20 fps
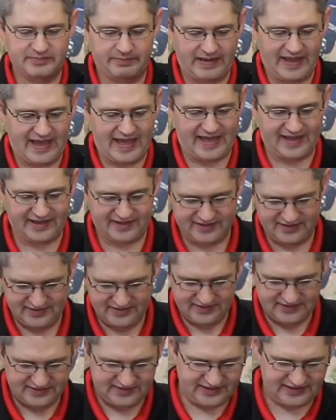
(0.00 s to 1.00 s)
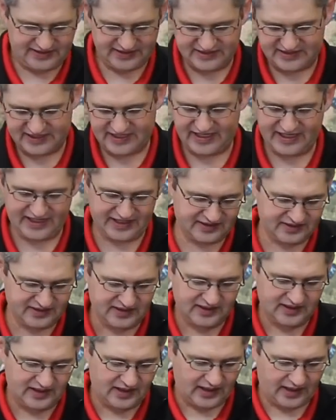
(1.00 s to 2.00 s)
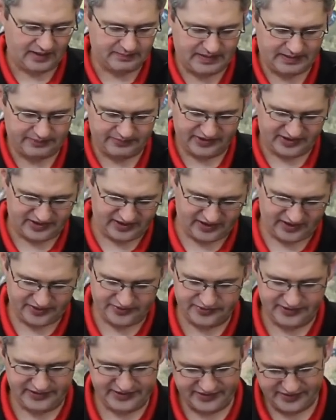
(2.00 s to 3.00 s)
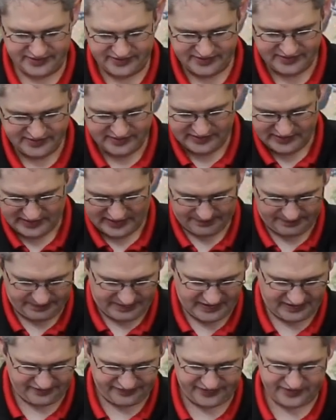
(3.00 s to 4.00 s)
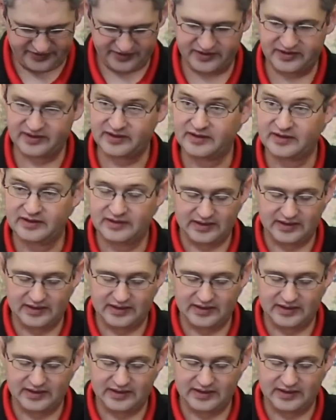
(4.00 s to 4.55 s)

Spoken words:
the bag to contain a memory card reader, a puffer,